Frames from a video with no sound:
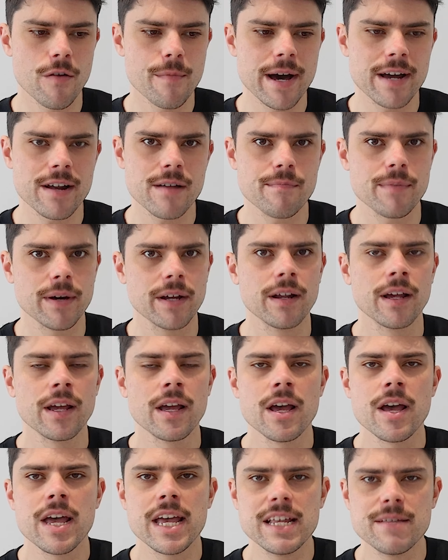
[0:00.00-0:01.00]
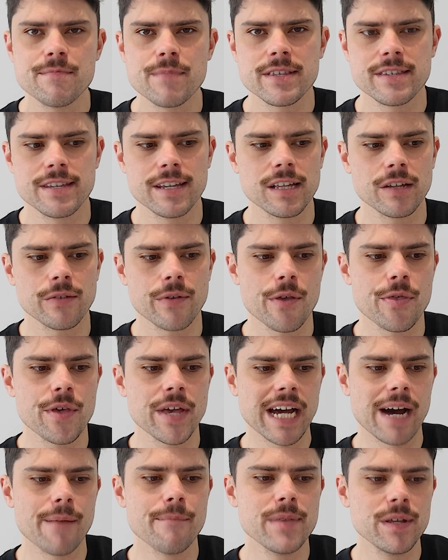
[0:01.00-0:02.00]
about it, but in particular, I
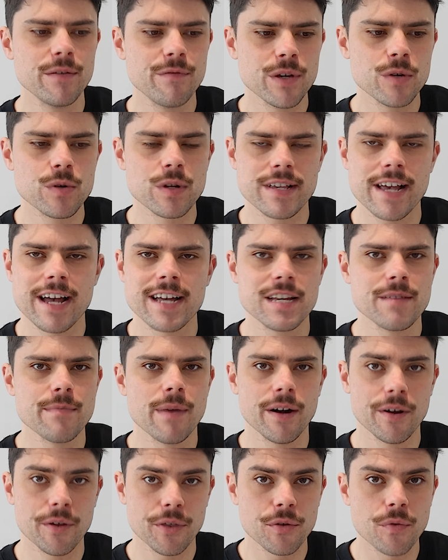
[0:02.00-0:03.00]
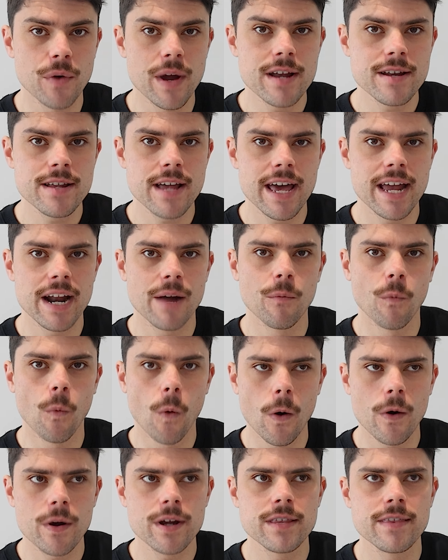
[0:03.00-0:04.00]
think our midfield is hanging by a thread, and I'm
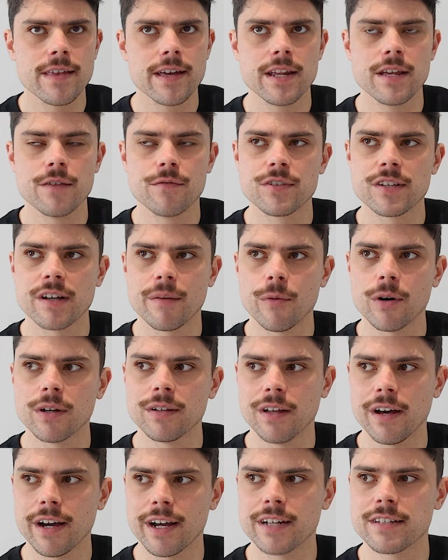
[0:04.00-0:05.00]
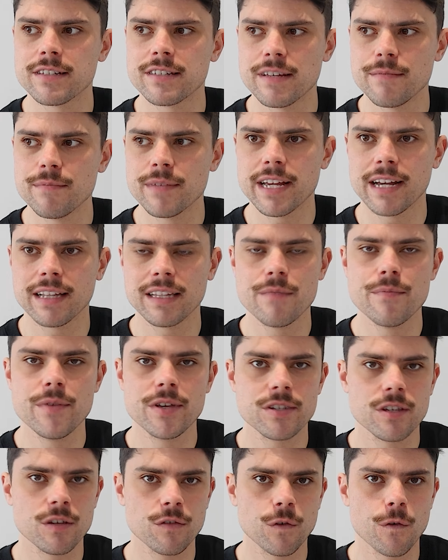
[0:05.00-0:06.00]
worried that if someone like a Tim Kelly
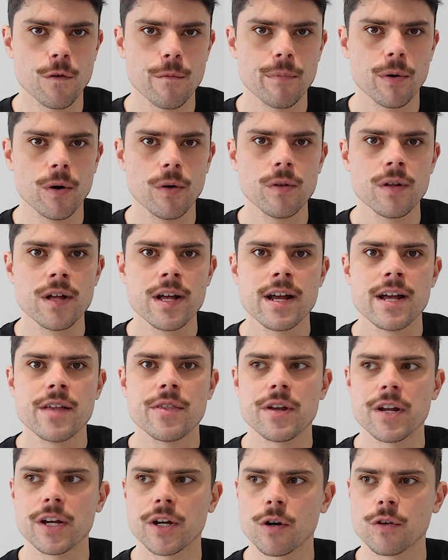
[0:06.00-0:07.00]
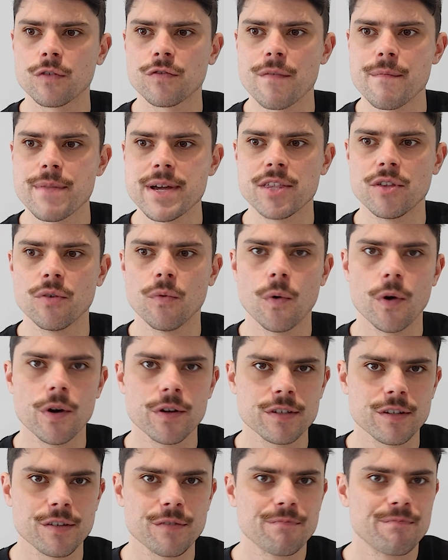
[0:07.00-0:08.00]
misses football, then it goes from being the
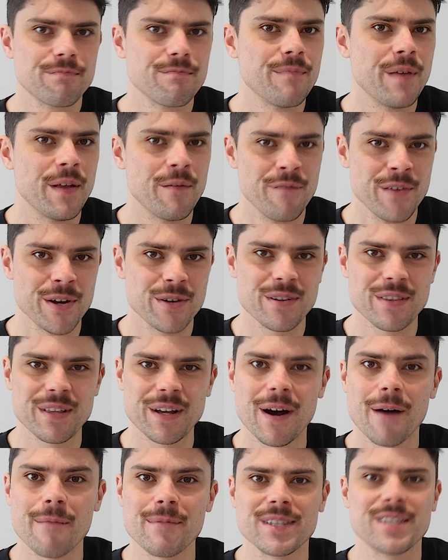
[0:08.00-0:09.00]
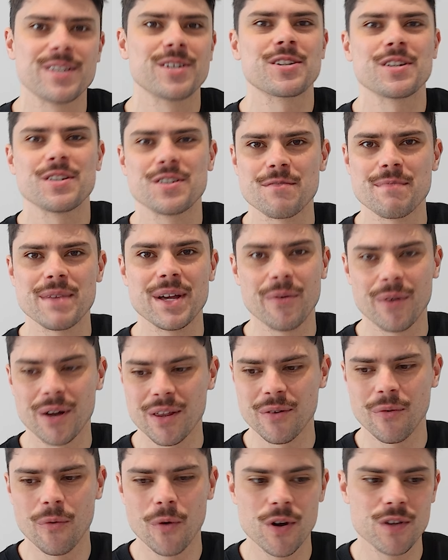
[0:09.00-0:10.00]
worst midfield in the competition to being one of
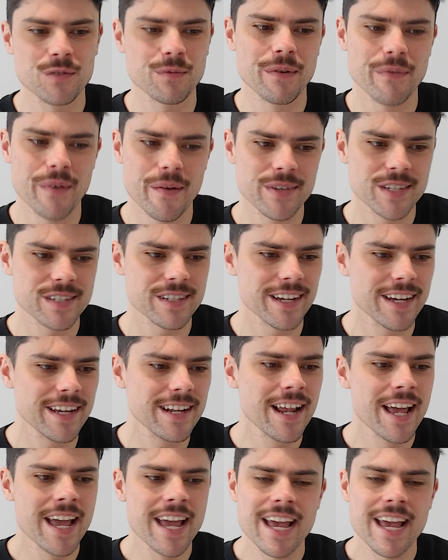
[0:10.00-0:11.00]
the worst we've ever seen.